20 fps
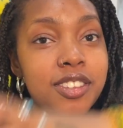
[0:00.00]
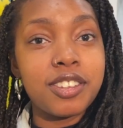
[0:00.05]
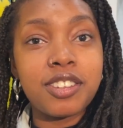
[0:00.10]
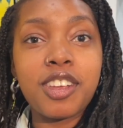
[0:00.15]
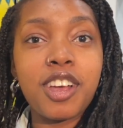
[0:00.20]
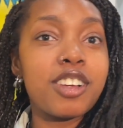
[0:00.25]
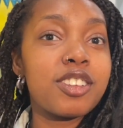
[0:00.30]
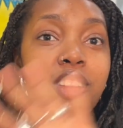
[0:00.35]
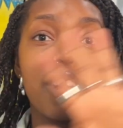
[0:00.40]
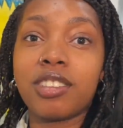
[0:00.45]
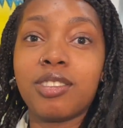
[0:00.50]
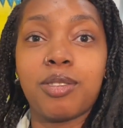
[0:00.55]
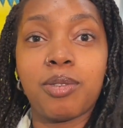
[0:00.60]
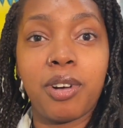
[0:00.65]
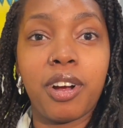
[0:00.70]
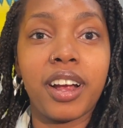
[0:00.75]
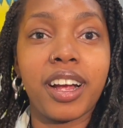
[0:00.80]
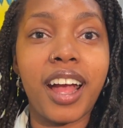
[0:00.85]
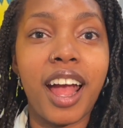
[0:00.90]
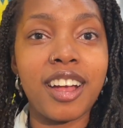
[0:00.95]
does all the
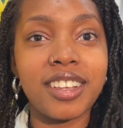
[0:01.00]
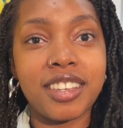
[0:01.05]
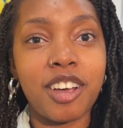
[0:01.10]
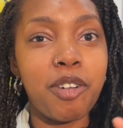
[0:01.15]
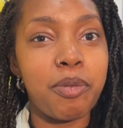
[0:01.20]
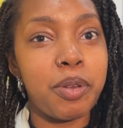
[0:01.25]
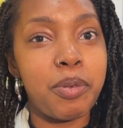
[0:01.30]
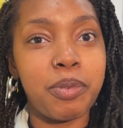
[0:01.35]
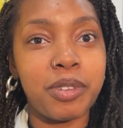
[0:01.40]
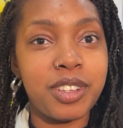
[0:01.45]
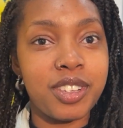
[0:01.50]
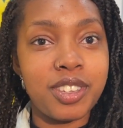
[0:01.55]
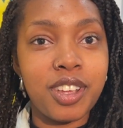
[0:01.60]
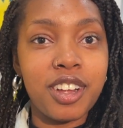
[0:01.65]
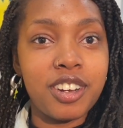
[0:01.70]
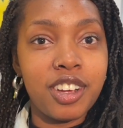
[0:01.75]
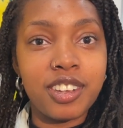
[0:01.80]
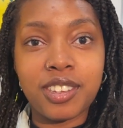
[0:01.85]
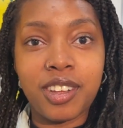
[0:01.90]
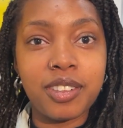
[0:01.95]
work. I tell people the sun
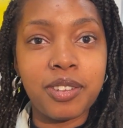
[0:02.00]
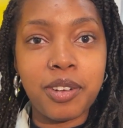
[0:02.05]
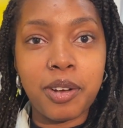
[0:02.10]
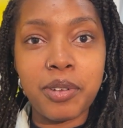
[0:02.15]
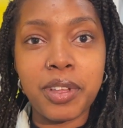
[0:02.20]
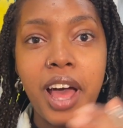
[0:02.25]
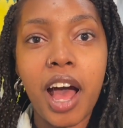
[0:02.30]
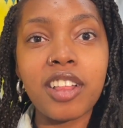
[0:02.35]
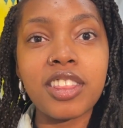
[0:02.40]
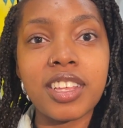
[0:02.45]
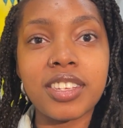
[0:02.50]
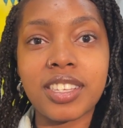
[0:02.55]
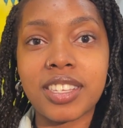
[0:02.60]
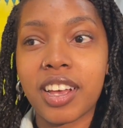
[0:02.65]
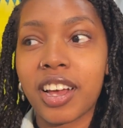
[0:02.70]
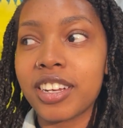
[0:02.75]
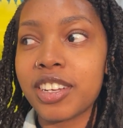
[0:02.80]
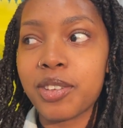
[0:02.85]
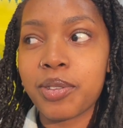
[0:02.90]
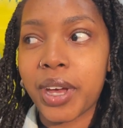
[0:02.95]
does all the work. Without the
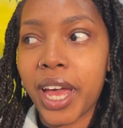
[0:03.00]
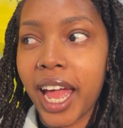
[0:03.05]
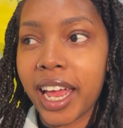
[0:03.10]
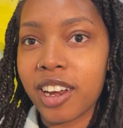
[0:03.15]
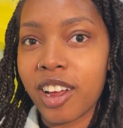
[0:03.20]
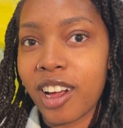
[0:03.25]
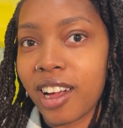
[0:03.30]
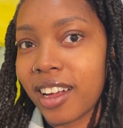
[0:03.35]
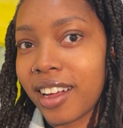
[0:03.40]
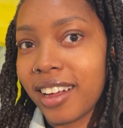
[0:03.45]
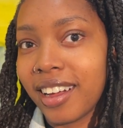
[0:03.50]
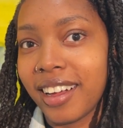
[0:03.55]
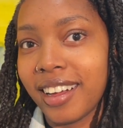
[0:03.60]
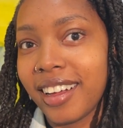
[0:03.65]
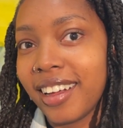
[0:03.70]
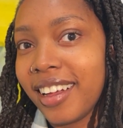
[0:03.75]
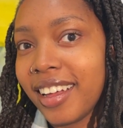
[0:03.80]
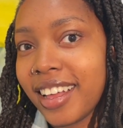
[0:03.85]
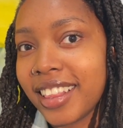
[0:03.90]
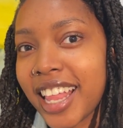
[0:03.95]
sun, you cannot,
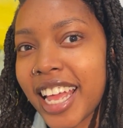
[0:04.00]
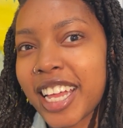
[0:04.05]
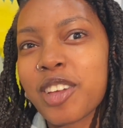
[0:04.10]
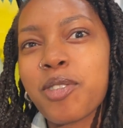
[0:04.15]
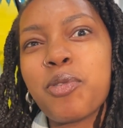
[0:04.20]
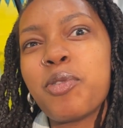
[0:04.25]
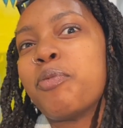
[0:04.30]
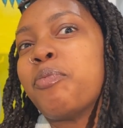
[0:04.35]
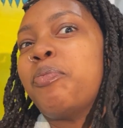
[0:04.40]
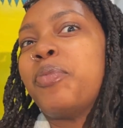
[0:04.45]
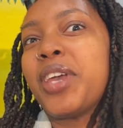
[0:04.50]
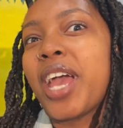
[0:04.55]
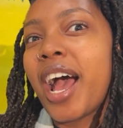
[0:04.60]
like it won't be